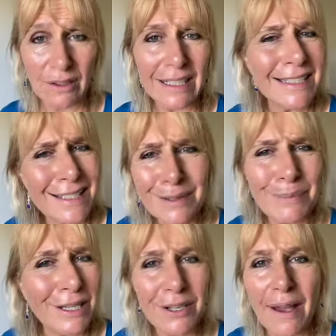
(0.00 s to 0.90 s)
It doesn't
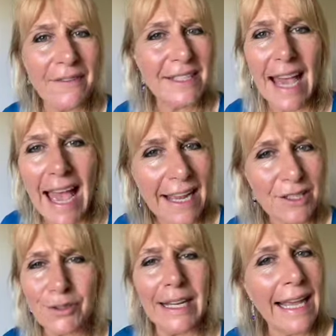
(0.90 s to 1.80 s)
mean you have to act
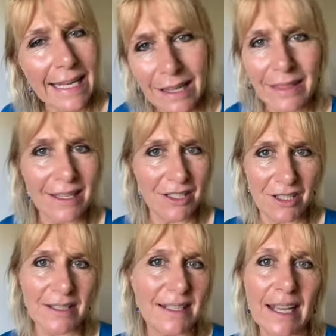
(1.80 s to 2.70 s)
on anything
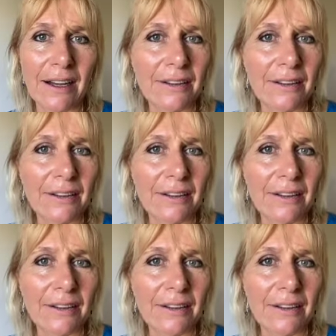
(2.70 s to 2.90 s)
just now,